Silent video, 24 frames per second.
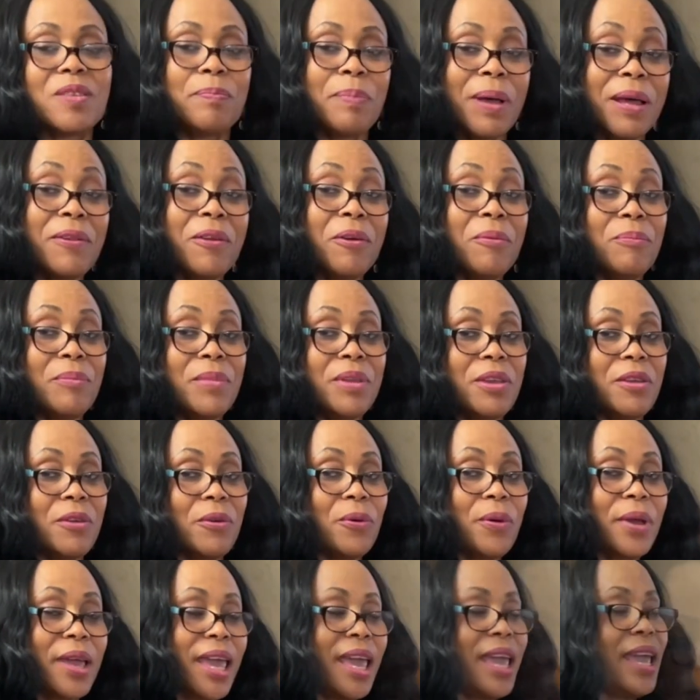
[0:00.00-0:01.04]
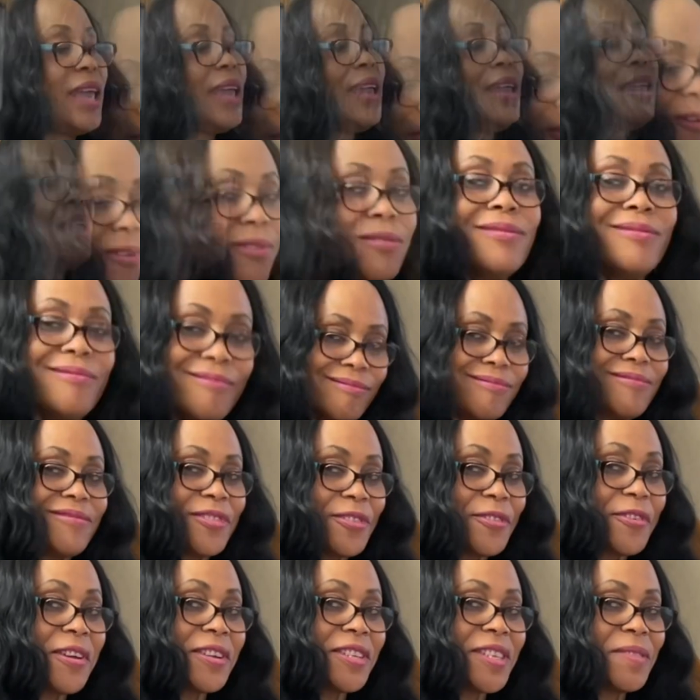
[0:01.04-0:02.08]
Pardon me, okay? Well,
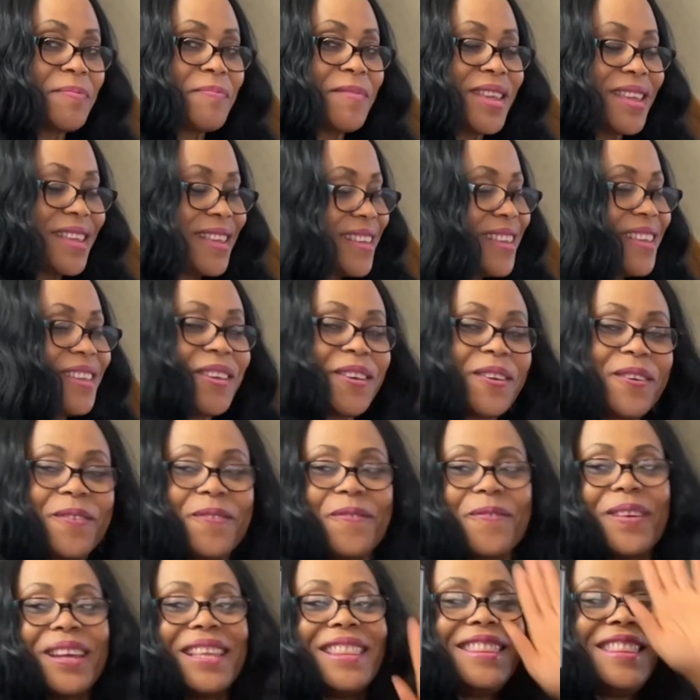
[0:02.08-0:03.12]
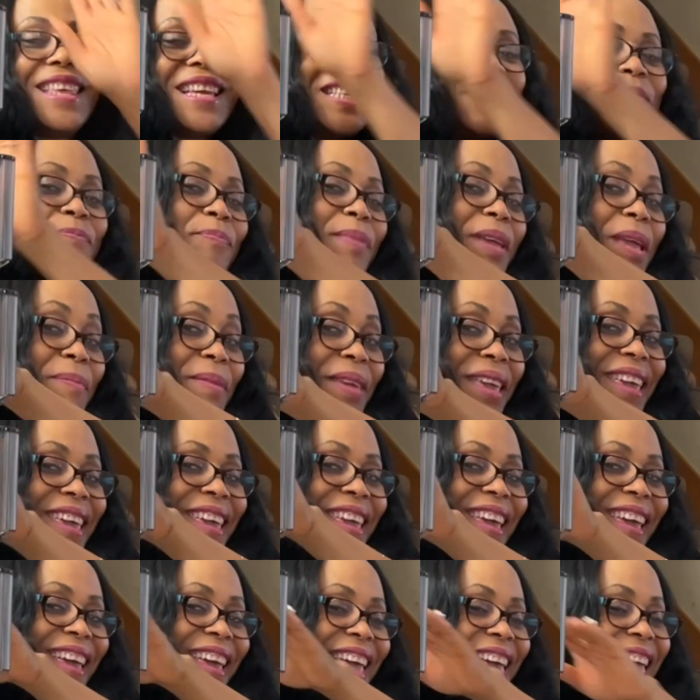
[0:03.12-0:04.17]
trust me, with this baby
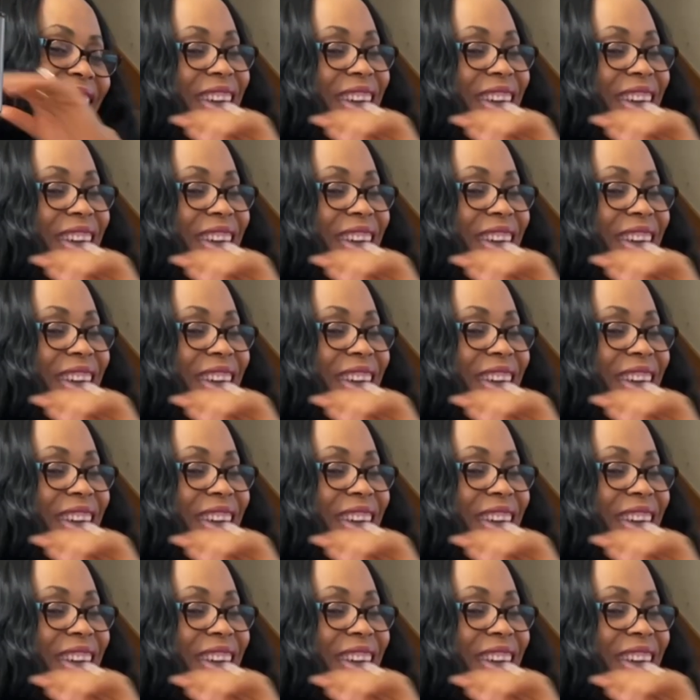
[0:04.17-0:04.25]
here,